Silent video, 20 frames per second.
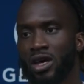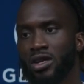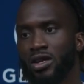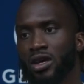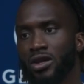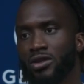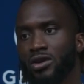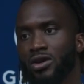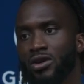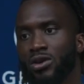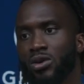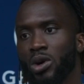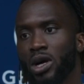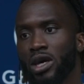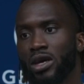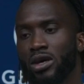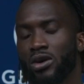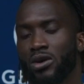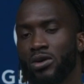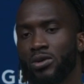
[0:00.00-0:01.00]
nothing
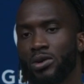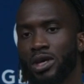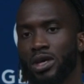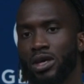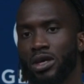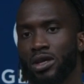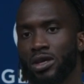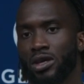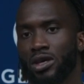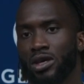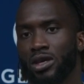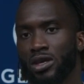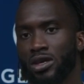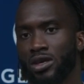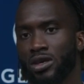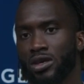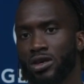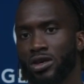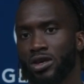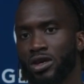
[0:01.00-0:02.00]
quite go in, it
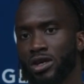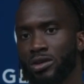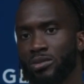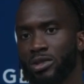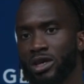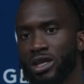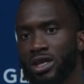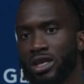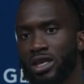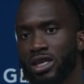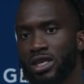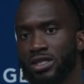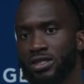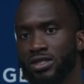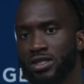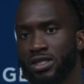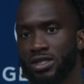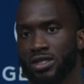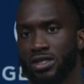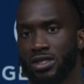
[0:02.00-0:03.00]
could have been
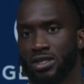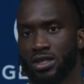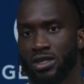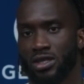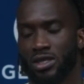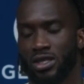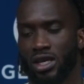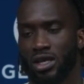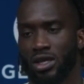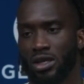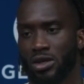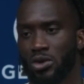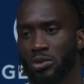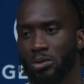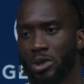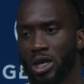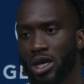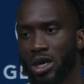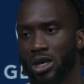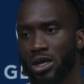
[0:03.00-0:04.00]
easy to get a little
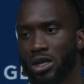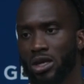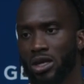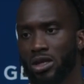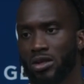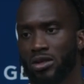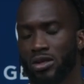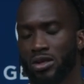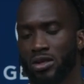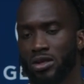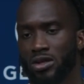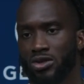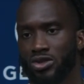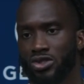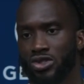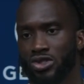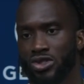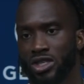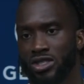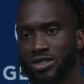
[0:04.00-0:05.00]
panicked and a little
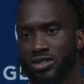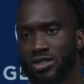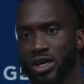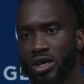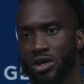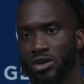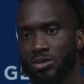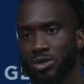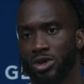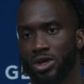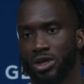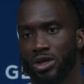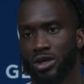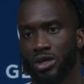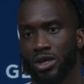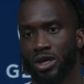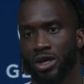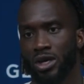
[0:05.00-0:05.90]
stressed out, but